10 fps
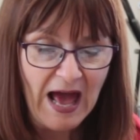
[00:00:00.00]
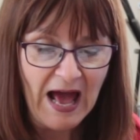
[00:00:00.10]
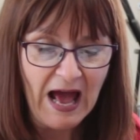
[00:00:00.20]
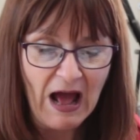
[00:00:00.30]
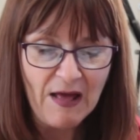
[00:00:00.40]

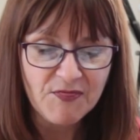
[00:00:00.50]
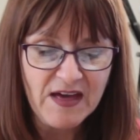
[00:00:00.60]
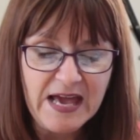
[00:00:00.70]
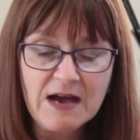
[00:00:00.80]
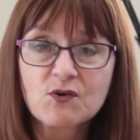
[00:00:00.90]
and
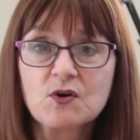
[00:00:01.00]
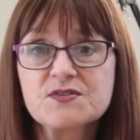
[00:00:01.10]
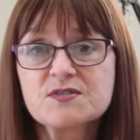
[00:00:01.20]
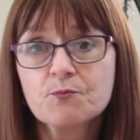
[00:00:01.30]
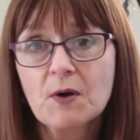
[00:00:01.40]
they have got
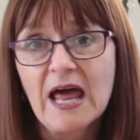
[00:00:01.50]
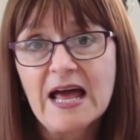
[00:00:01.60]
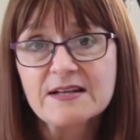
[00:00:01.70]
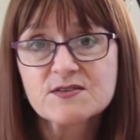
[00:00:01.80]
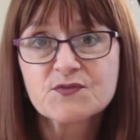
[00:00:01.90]
some
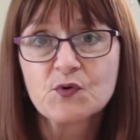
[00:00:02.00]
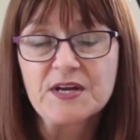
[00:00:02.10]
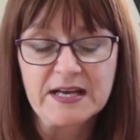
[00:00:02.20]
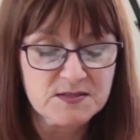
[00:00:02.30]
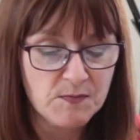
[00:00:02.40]
plans for
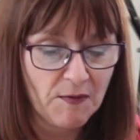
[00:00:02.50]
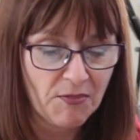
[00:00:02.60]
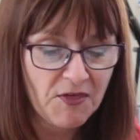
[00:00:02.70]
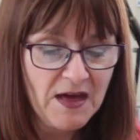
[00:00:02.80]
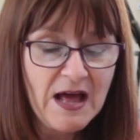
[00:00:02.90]
next
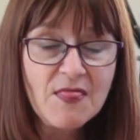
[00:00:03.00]
month.